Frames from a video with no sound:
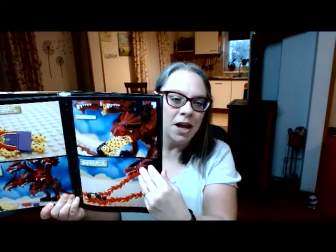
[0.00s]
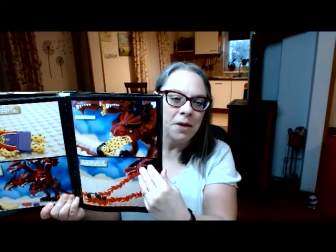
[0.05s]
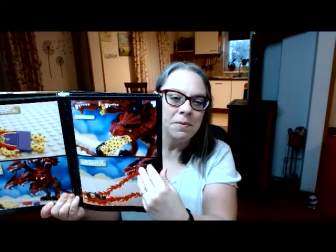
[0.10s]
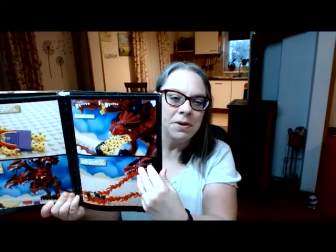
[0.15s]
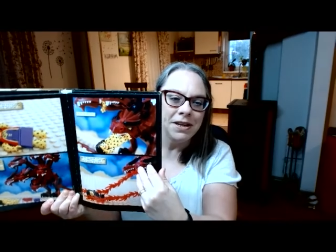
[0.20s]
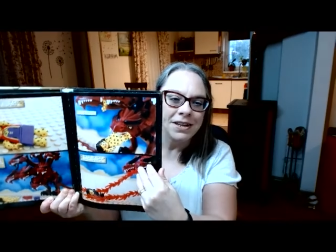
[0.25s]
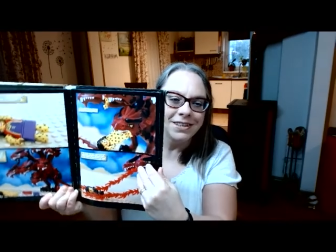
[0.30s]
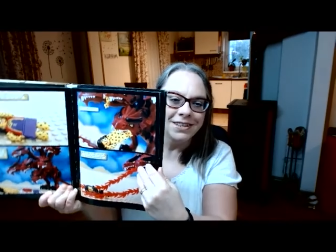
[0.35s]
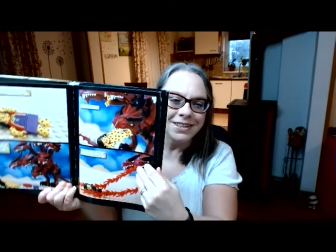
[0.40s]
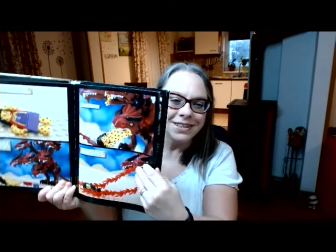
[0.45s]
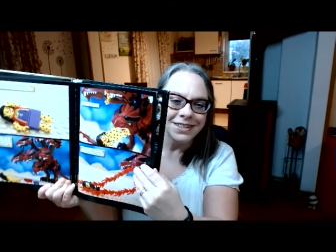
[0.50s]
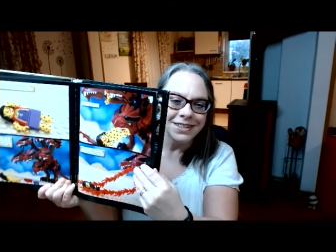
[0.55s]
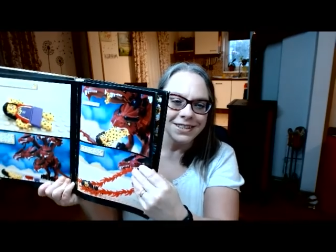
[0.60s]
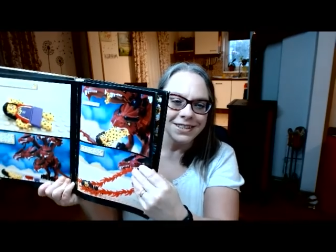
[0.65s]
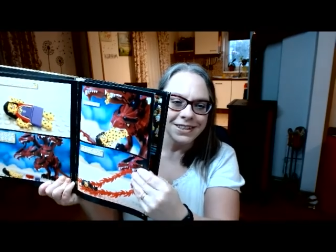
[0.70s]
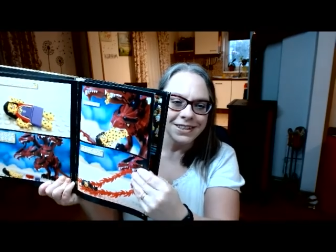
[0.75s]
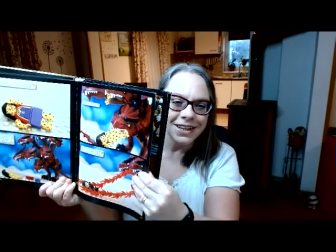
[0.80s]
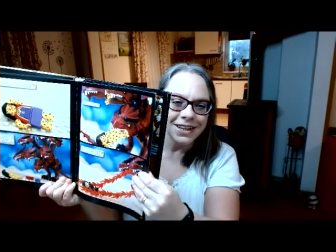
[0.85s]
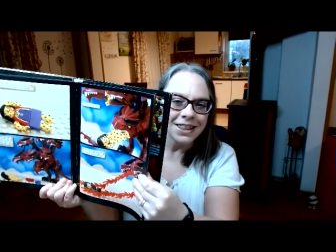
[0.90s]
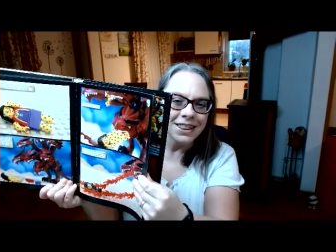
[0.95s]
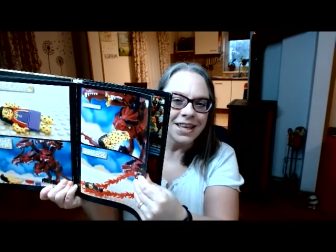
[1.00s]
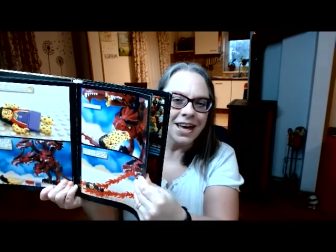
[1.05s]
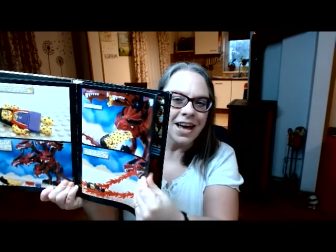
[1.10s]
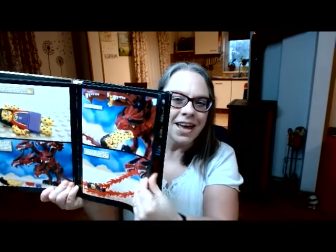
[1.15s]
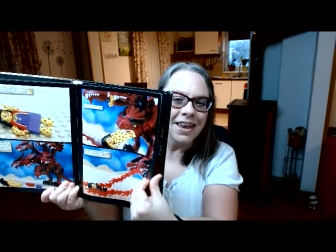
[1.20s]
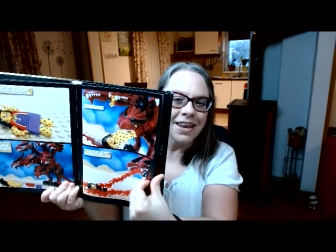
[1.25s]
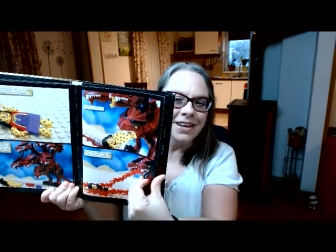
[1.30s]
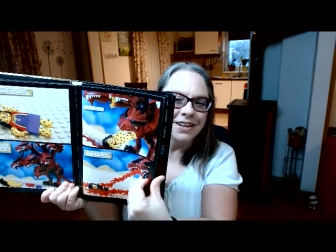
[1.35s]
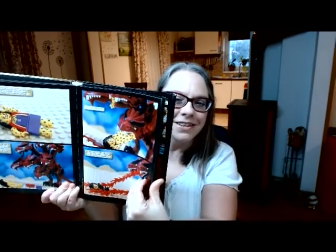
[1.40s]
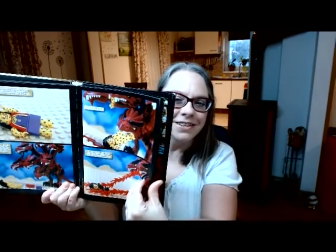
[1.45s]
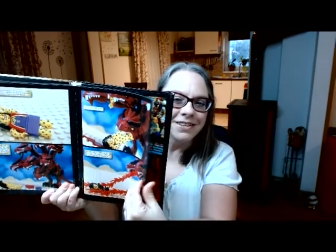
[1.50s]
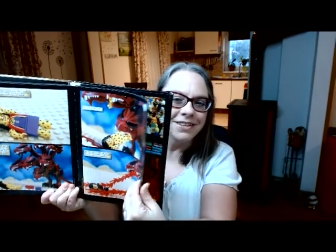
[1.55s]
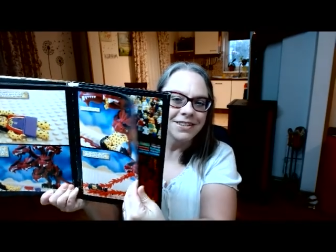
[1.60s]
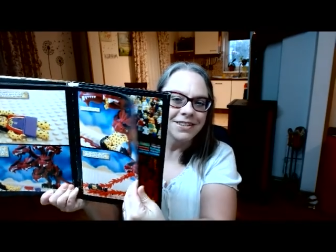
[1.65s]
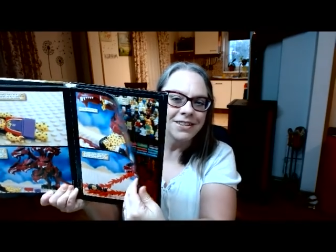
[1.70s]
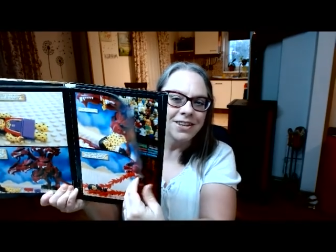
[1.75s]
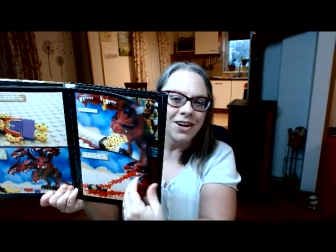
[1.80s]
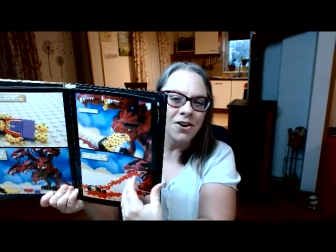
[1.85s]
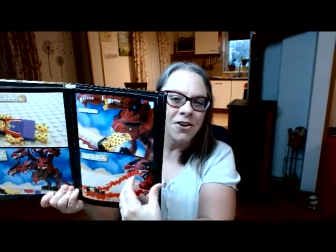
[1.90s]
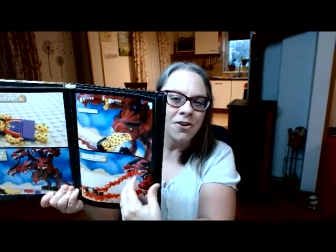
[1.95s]
I mean, just look at that. It is
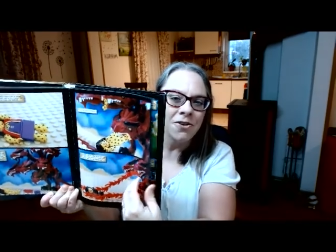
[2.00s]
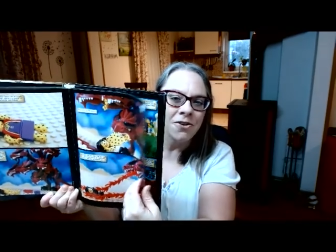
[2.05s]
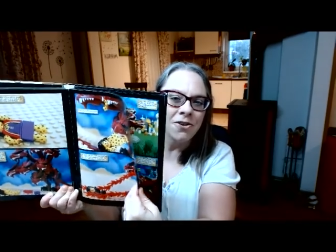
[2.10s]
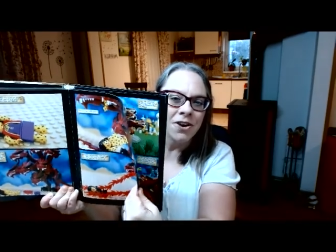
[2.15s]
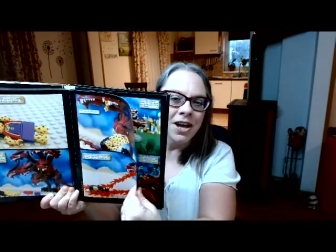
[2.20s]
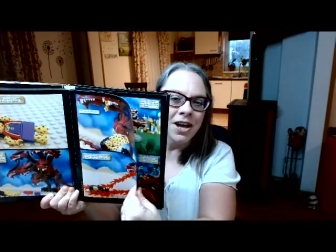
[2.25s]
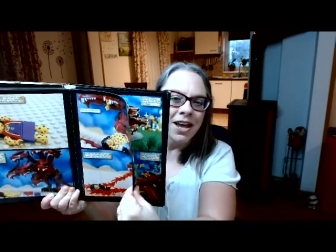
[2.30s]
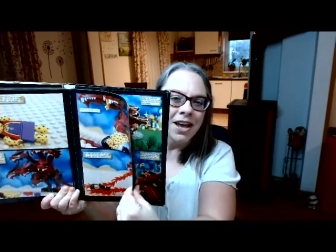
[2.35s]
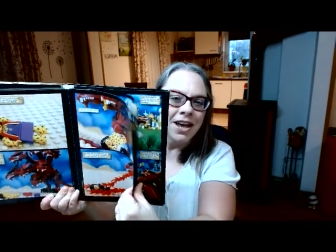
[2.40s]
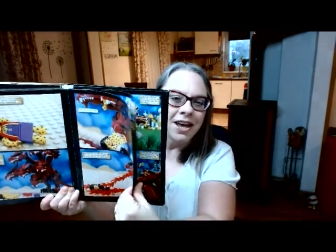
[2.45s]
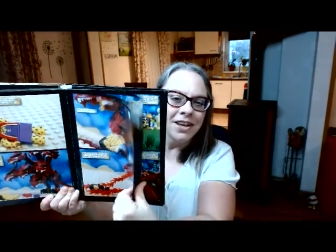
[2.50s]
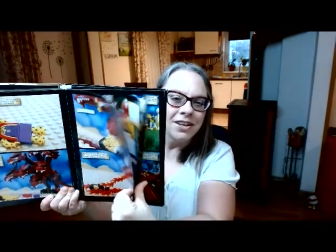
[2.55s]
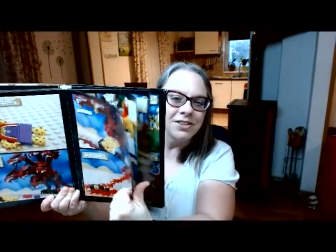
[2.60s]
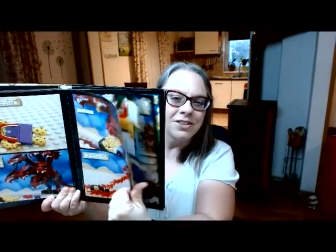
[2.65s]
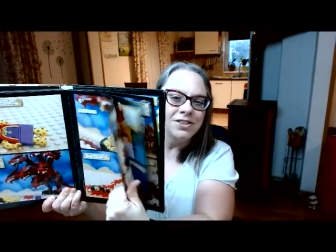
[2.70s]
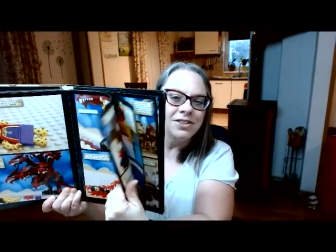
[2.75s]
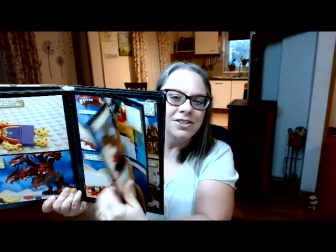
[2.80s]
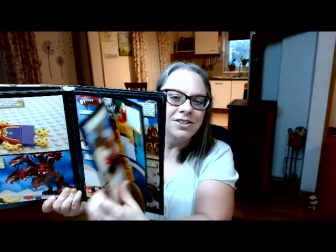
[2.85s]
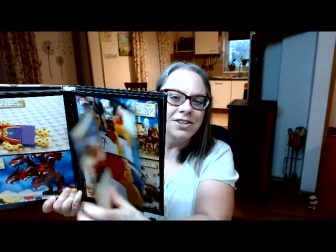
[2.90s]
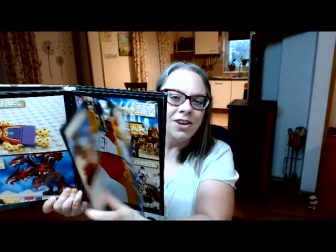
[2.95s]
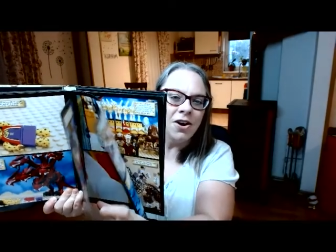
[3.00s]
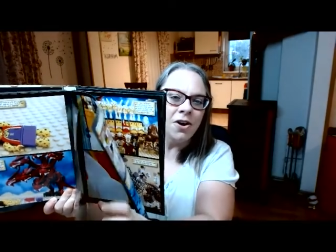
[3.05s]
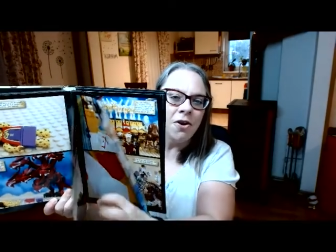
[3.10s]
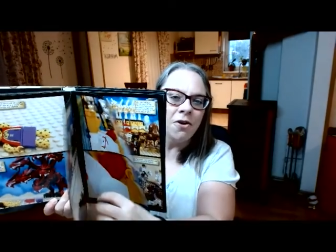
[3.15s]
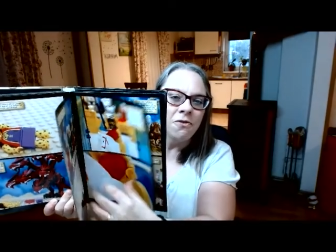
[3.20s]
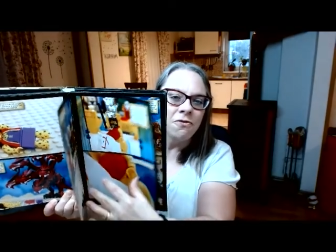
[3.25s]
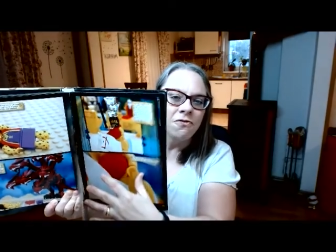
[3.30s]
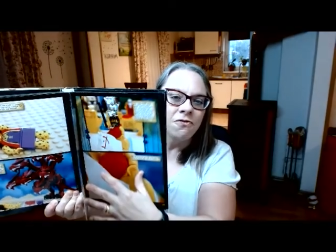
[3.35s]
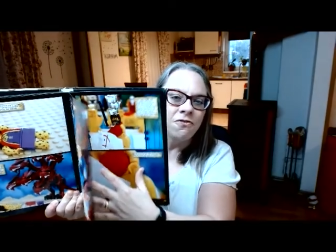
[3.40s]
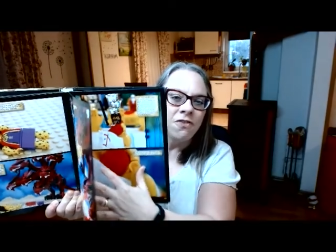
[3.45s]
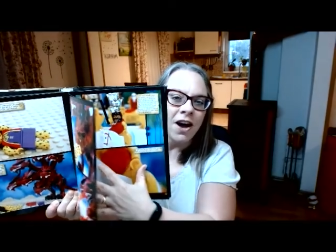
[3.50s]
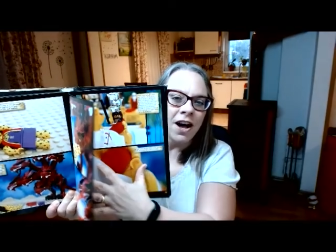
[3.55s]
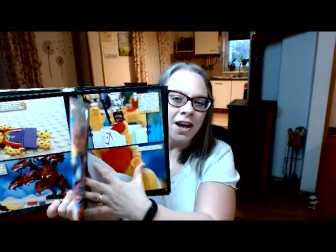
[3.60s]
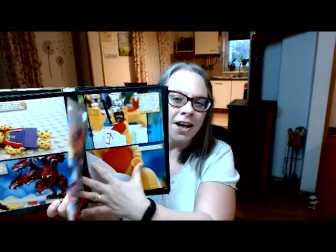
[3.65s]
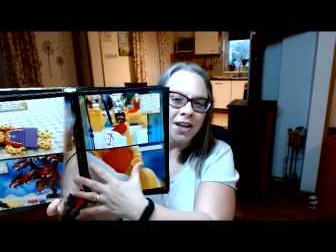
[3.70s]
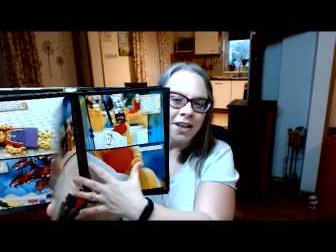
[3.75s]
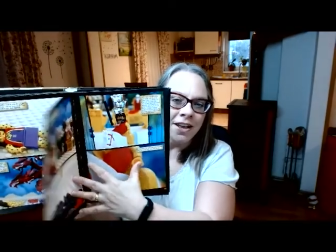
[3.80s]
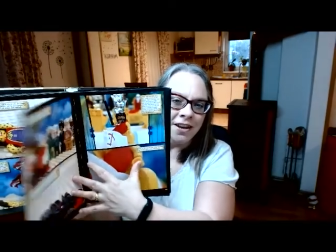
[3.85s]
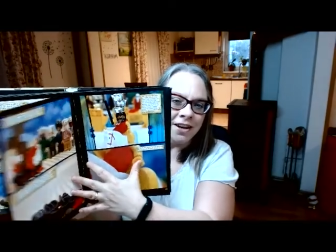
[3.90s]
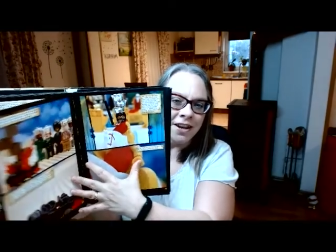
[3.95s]
so so
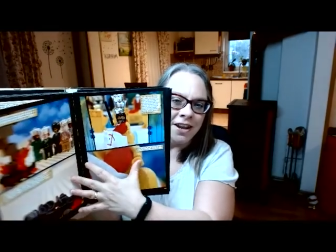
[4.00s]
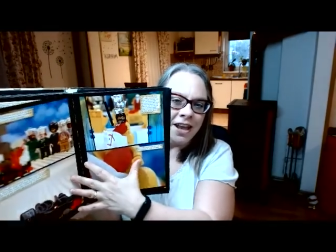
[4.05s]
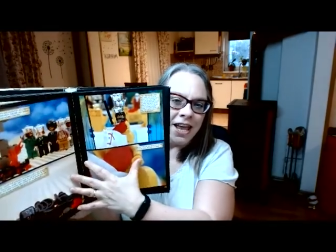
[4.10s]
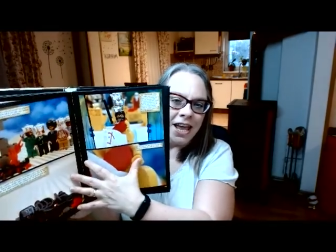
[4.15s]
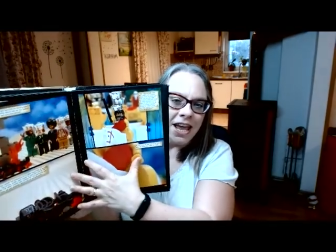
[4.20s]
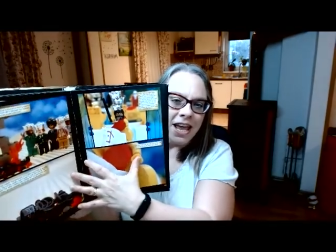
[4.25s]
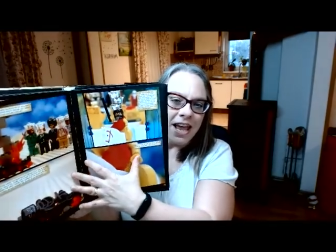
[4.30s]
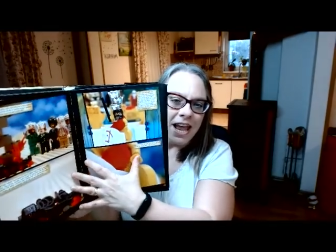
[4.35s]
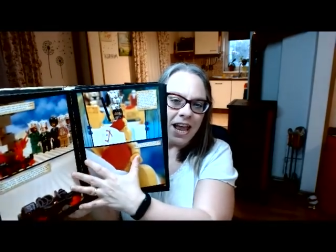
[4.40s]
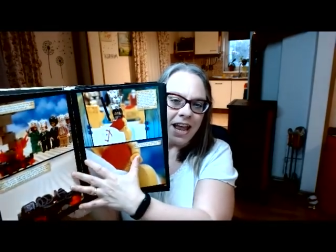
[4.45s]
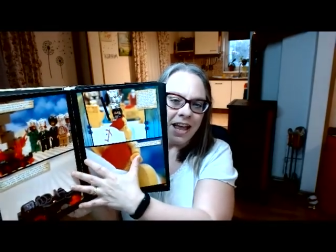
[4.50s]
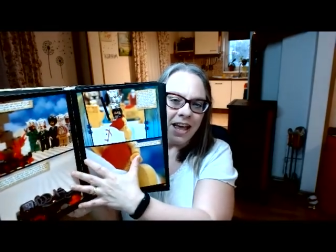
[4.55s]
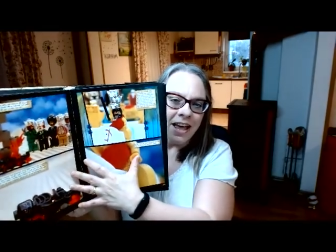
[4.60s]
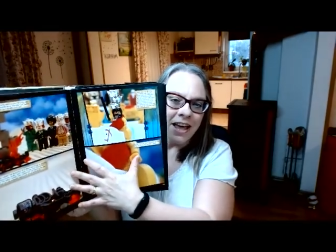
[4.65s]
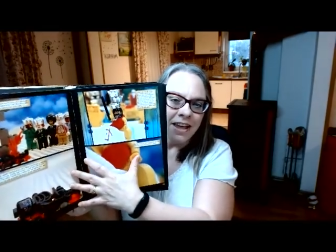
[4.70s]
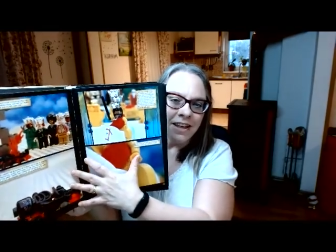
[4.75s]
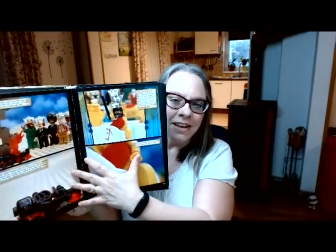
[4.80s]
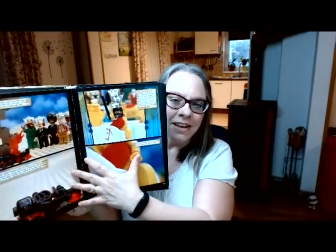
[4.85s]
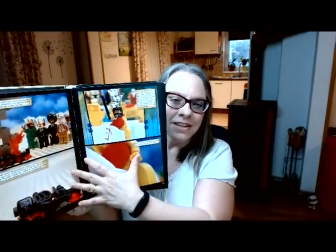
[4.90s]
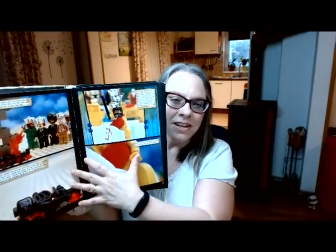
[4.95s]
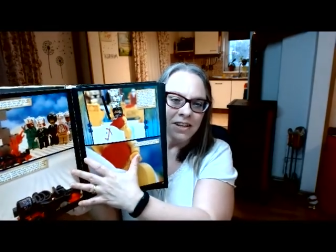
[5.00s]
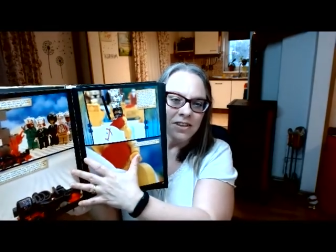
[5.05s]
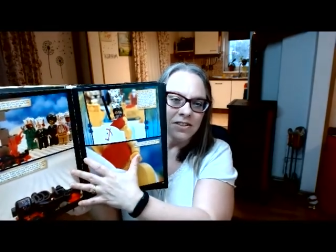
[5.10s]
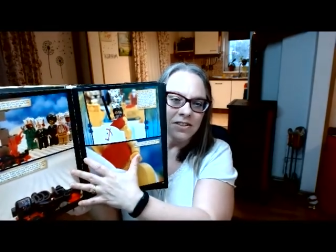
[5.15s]
fun and